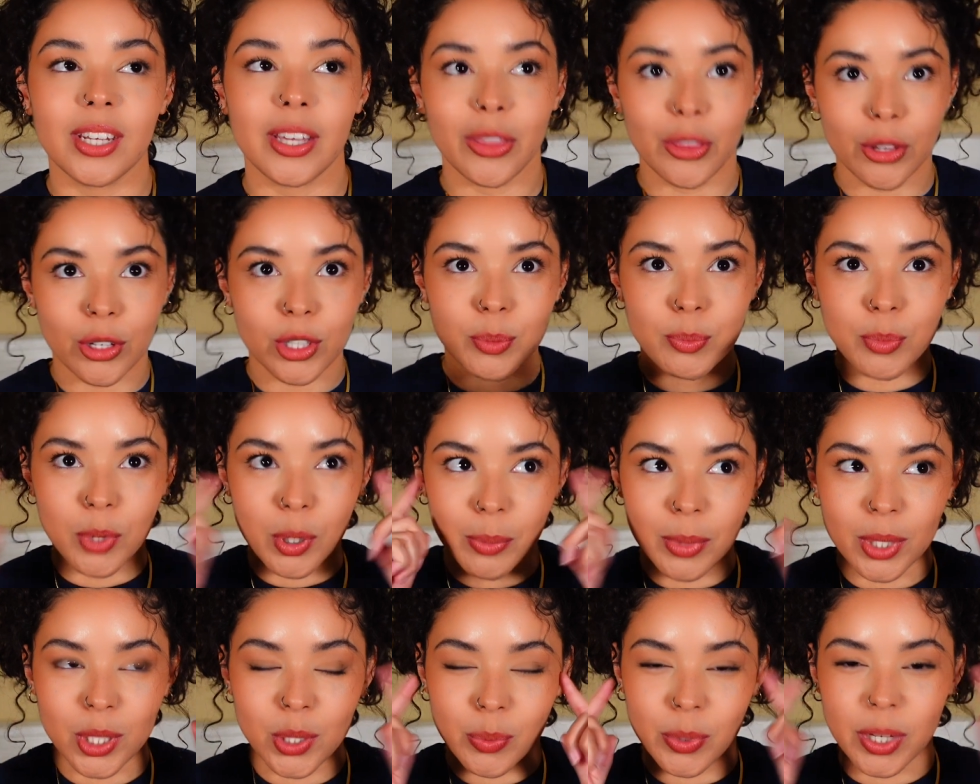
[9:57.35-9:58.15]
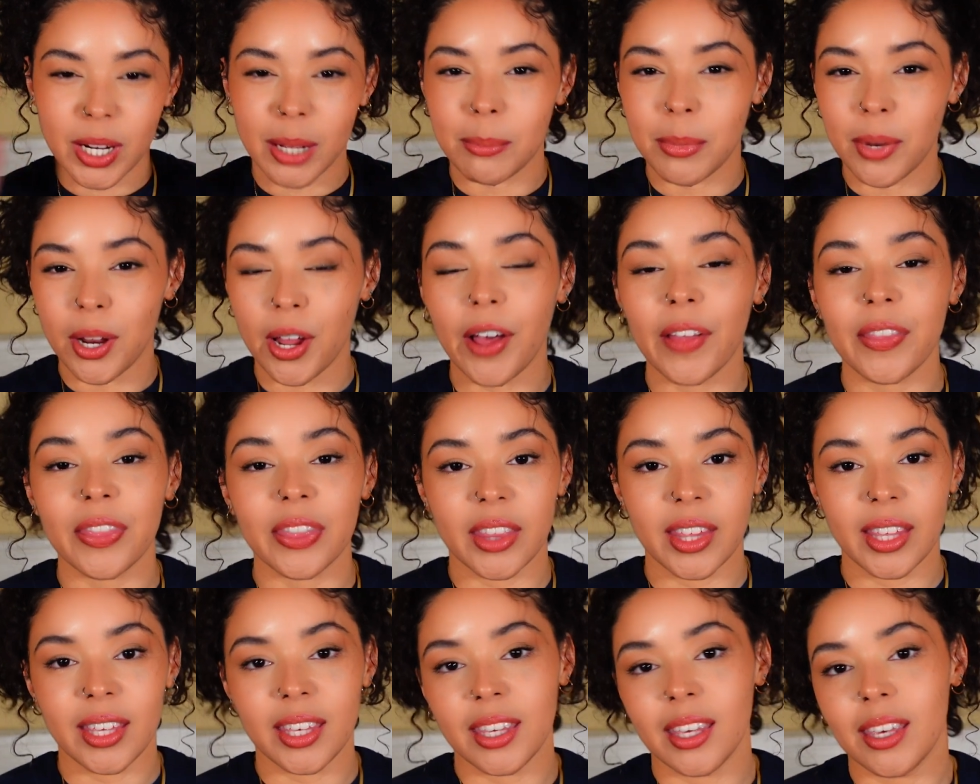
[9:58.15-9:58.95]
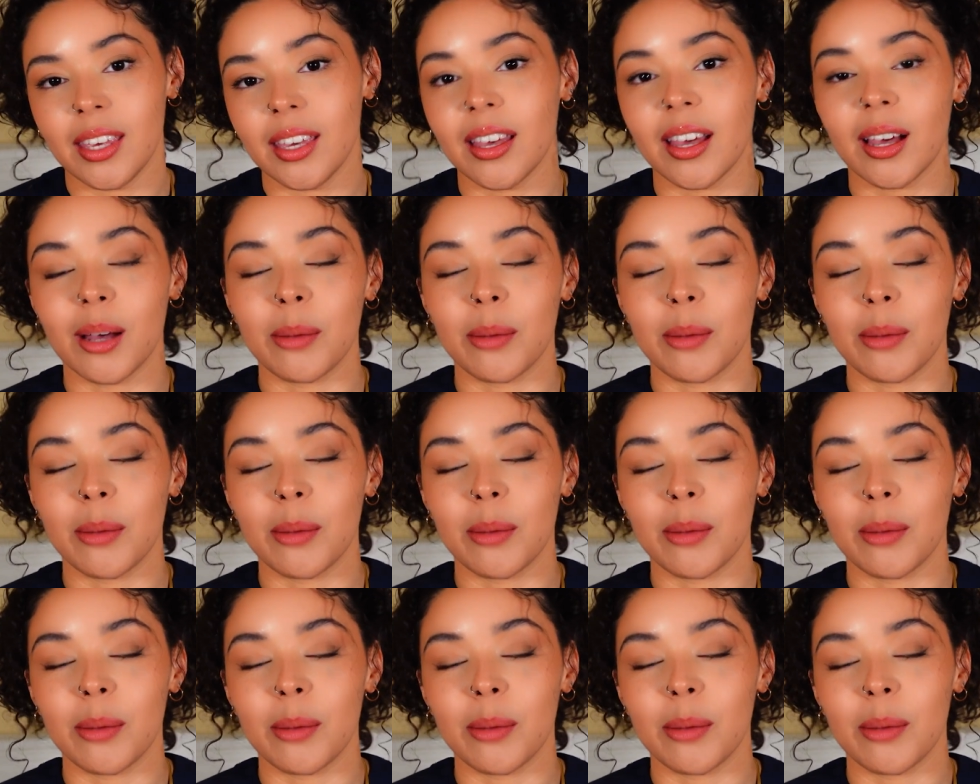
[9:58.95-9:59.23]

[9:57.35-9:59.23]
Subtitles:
in those moments when I'm not thinking